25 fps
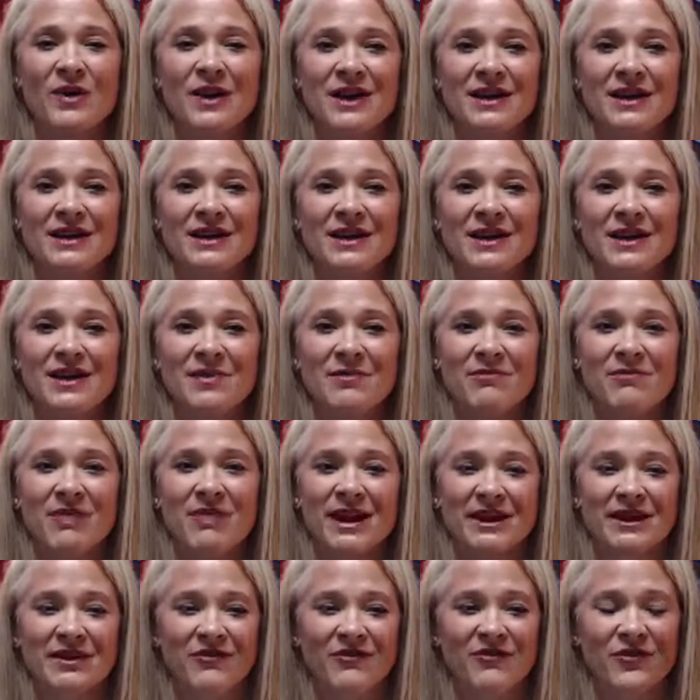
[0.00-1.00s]
it
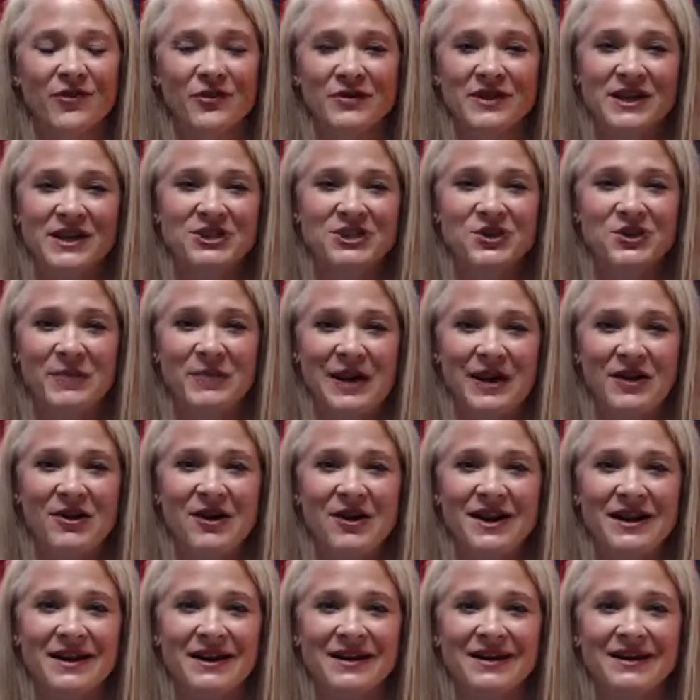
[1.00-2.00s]
by the fruit that you're
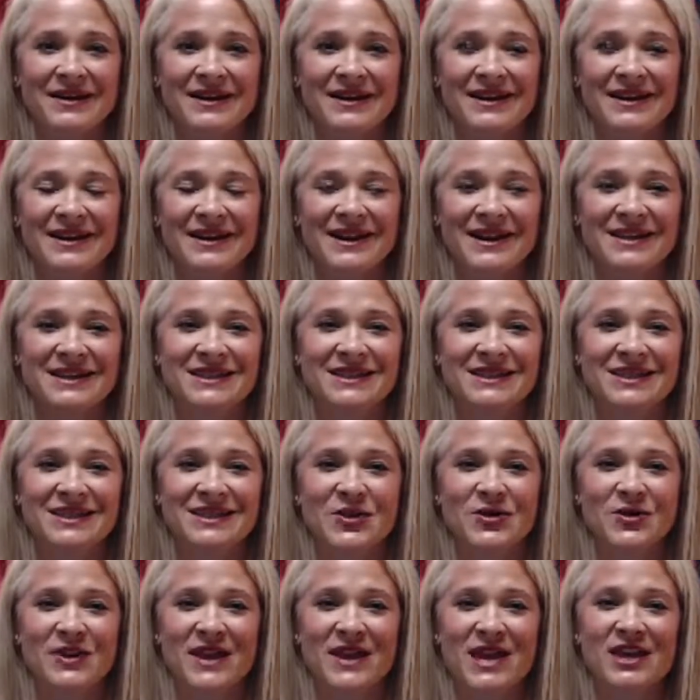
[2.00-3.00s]
bearing. And
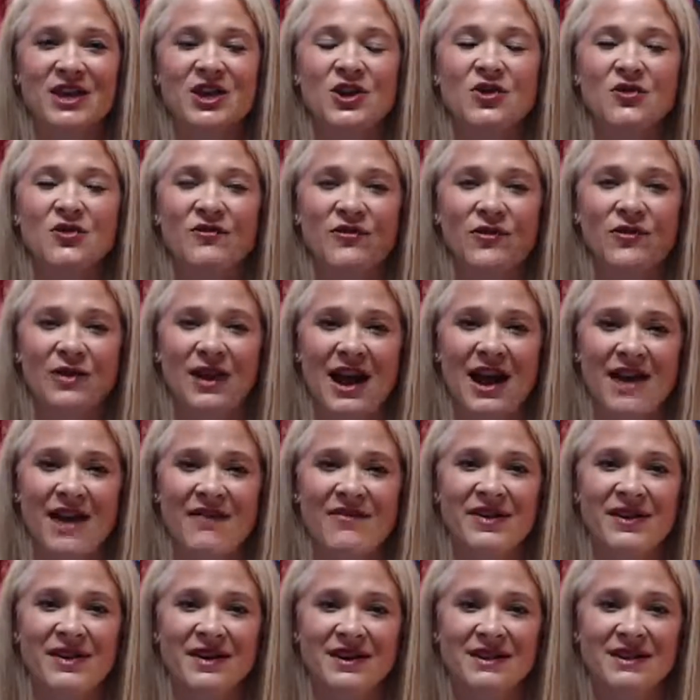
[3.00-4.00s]
so thank you for
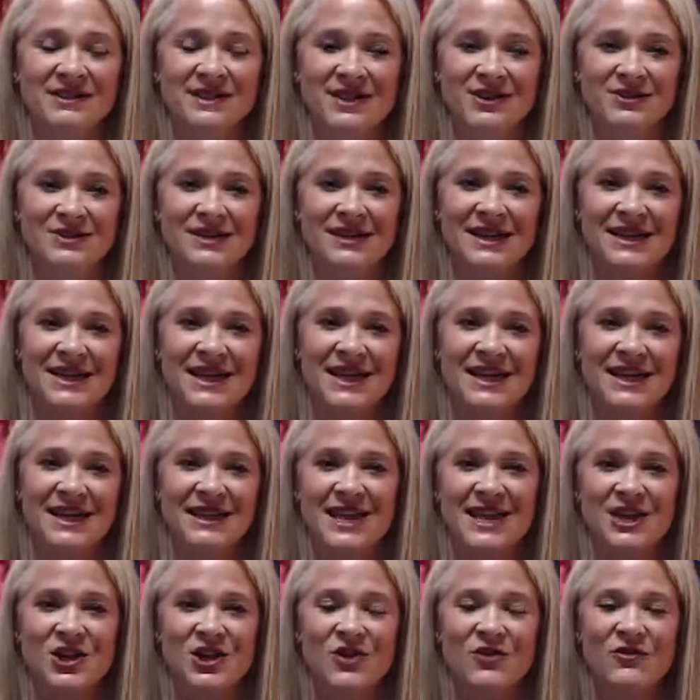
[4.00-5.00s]
having us here today.
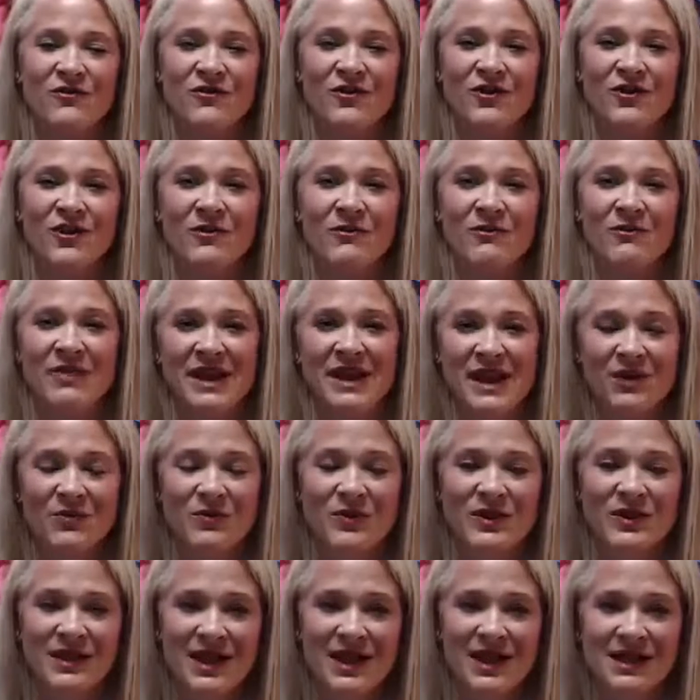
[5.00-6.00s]
Thank you for being
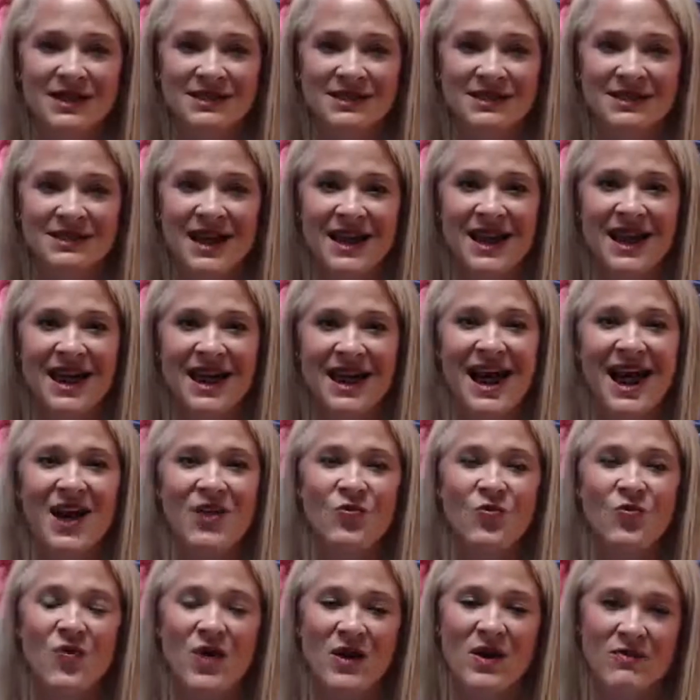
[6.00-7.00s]
with us
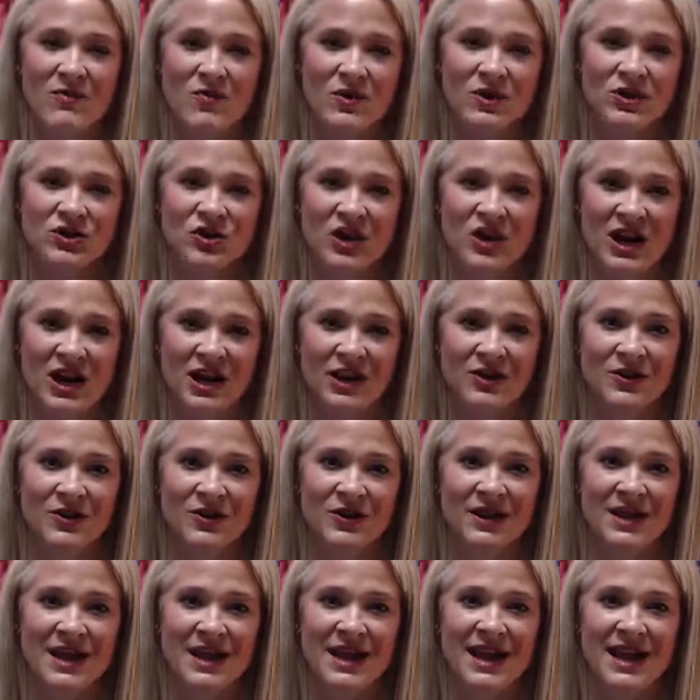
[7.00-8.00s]
at One More
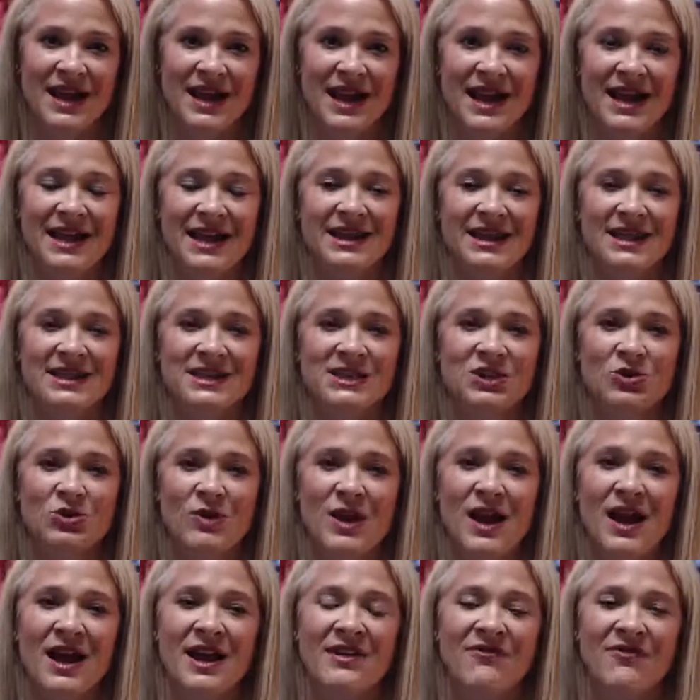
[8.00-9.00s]
Child and this
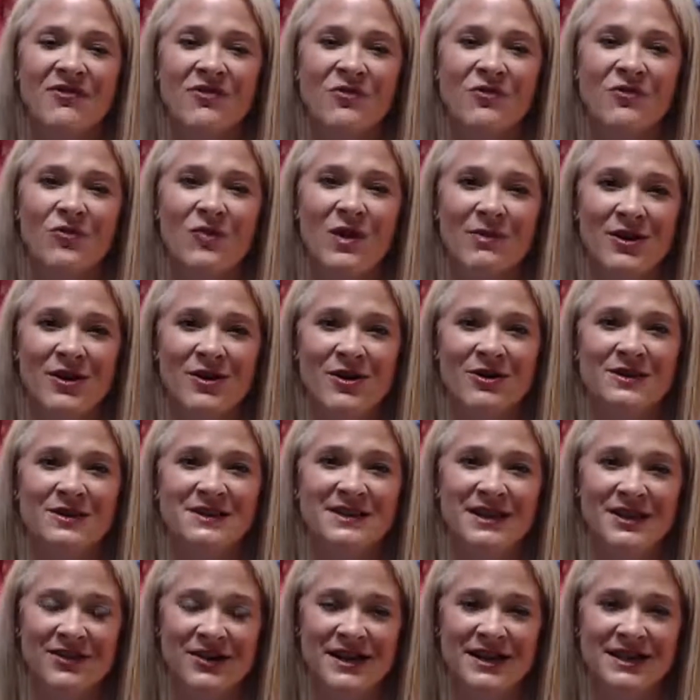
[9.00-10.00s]
Thrive webinar
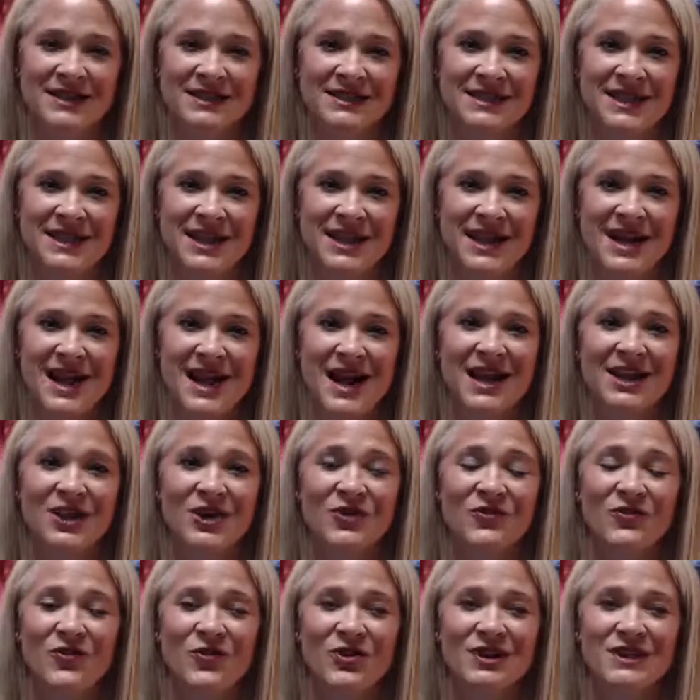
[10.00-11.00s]
series. I
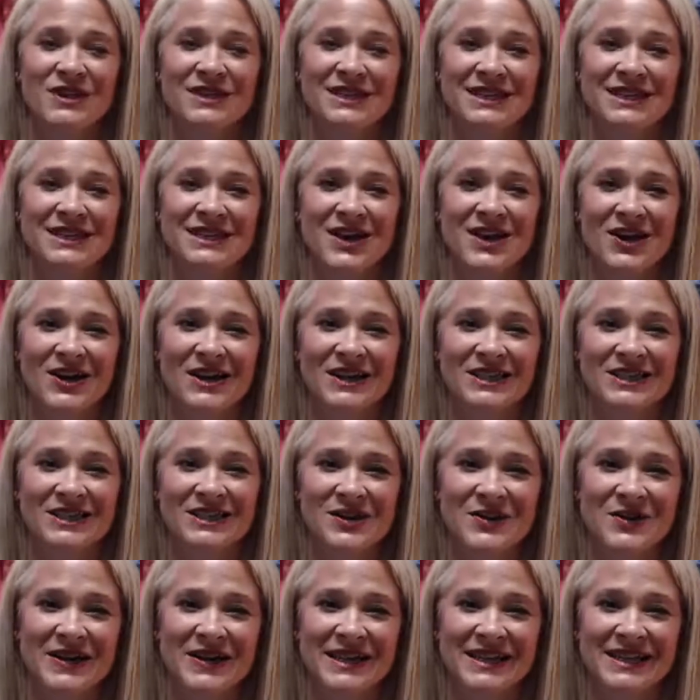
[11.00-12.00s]
look forward to talking
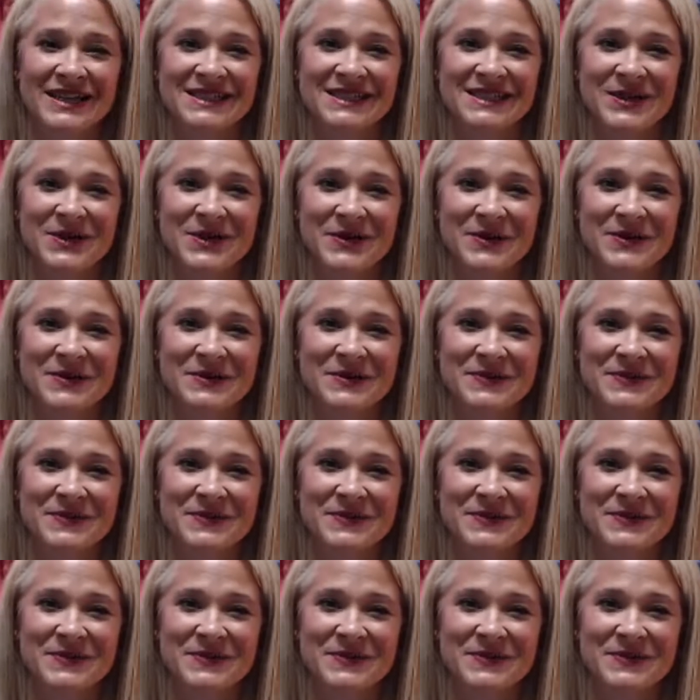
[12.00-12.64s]
to you again soon.